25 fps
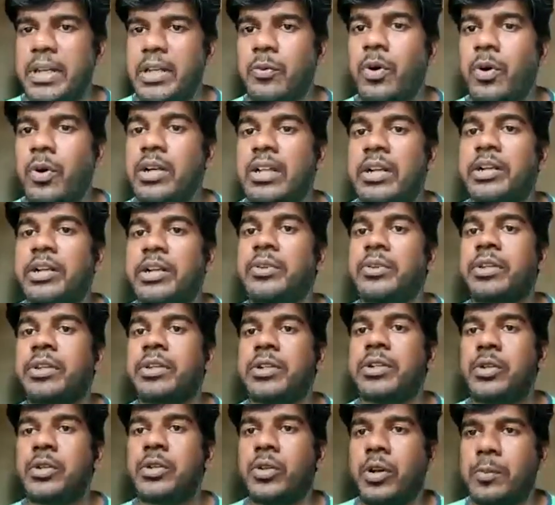what are you going to
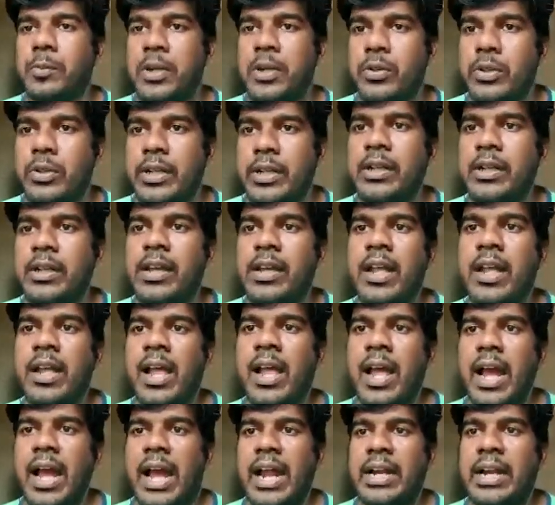do about it?
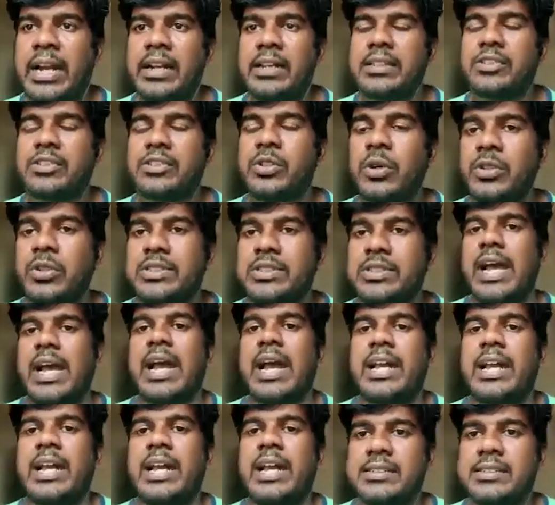And those
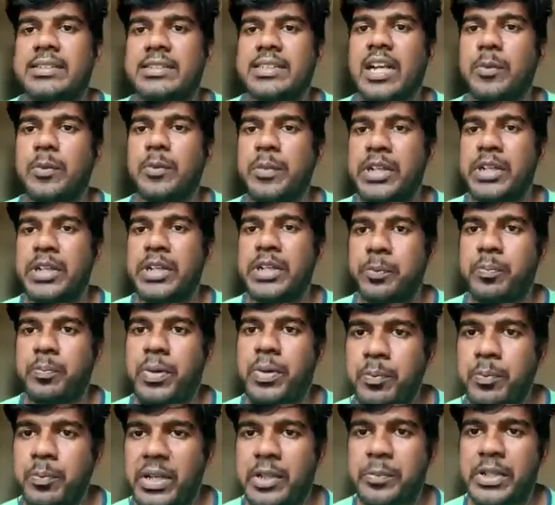actions come into
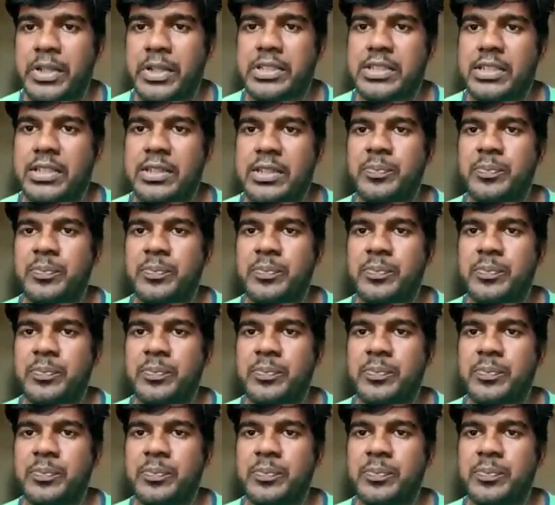public picture,